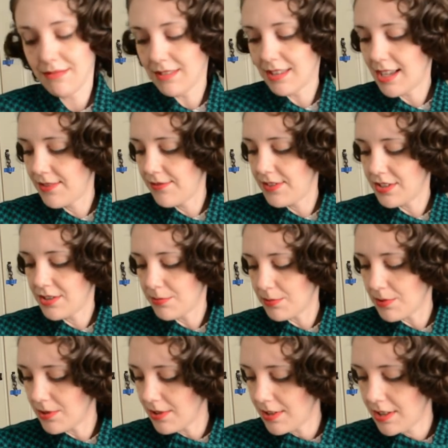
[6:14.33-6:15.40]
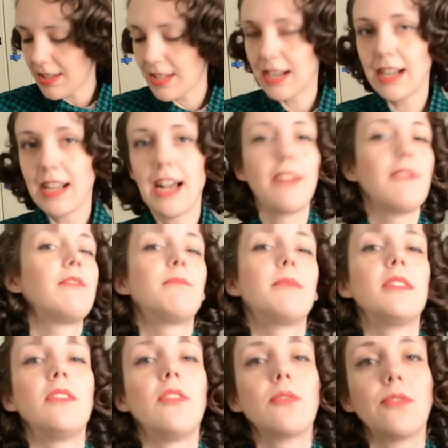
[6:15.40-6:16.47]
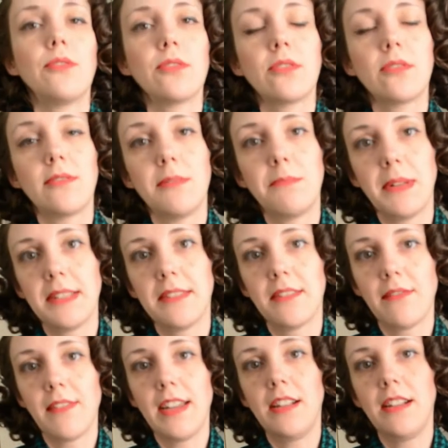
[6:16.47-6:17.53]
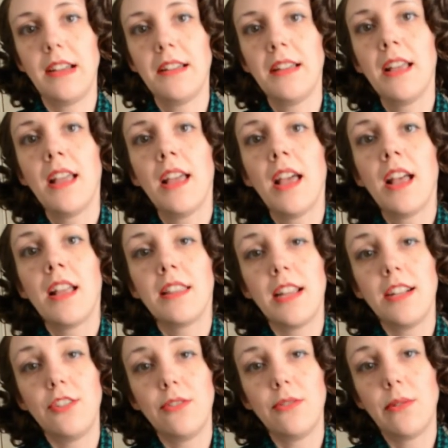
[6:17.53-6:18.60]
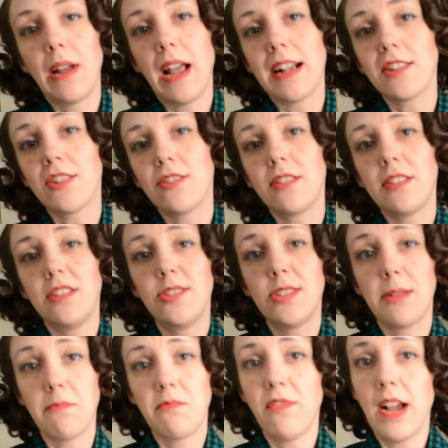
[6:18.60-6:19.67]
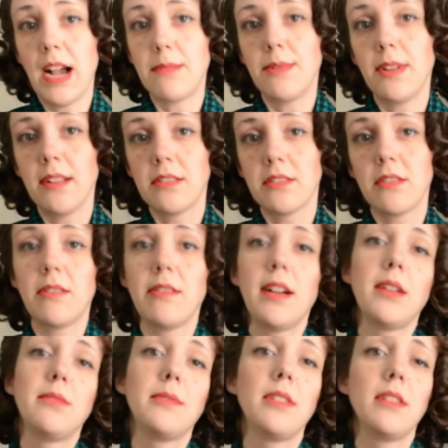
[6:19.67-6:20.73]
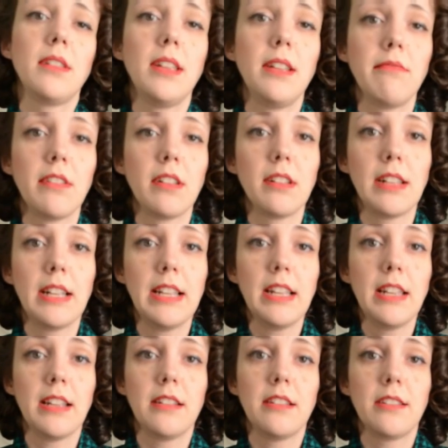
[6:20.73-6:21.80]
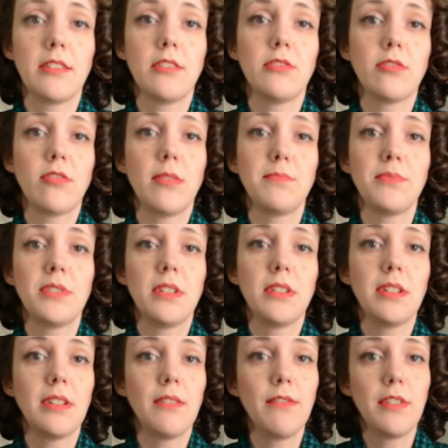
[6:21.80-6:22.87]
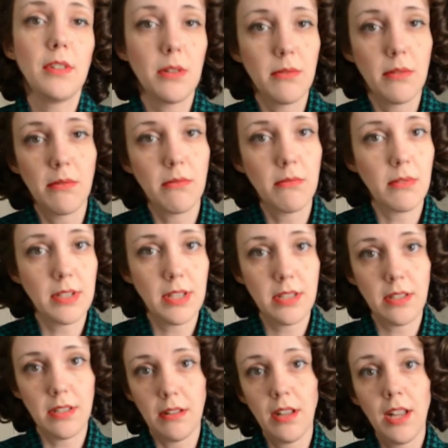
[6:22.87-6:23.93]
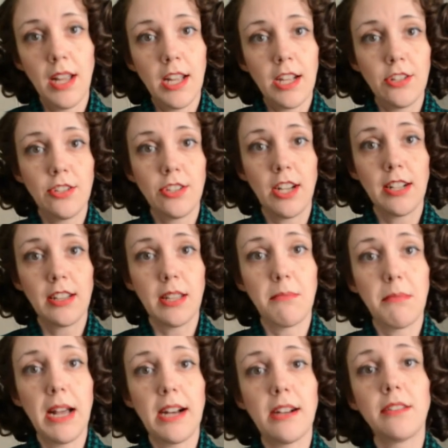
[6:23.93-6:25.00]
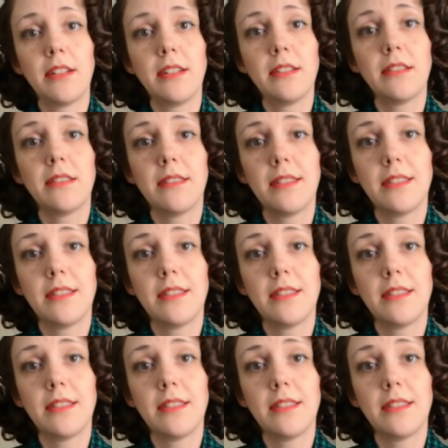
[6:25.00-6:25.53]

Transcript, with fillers: love this wool that I got from a local store in Pennsylvania. They do actually ship fabric, so I will leave the link in the description if you want to check them out and